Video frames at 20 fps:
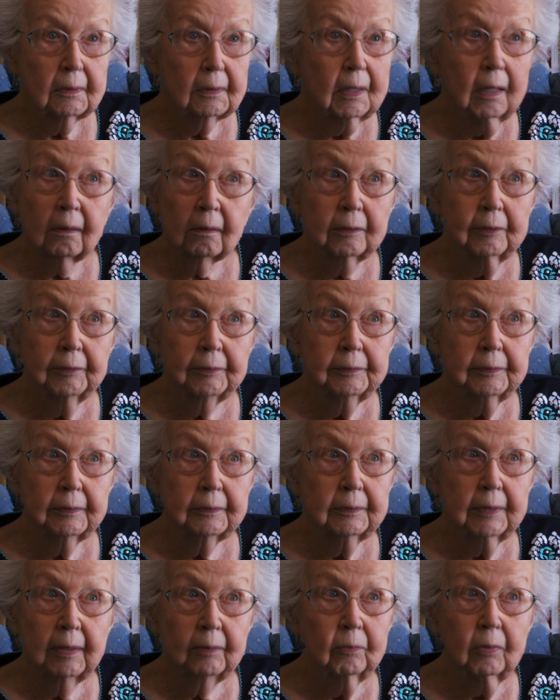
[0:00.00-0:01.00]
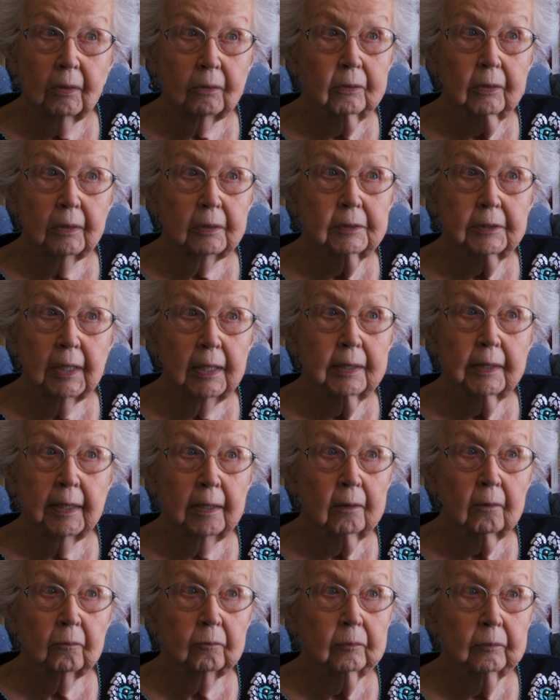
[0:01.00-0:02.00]
colored and they weren't going to take
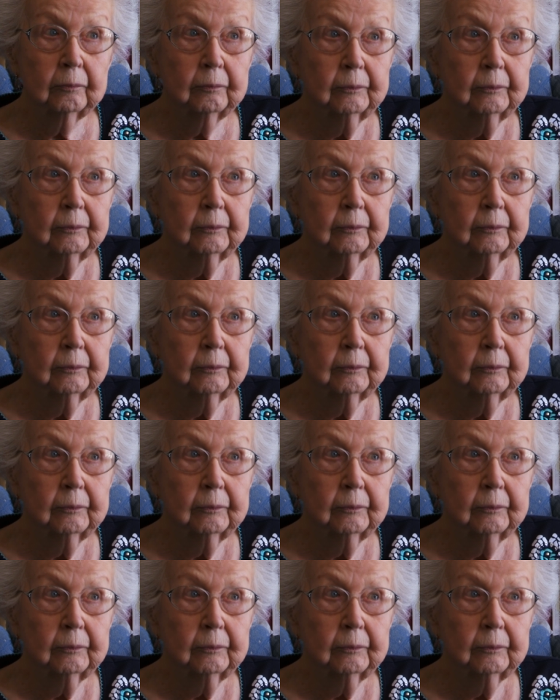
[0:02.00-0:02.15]
care of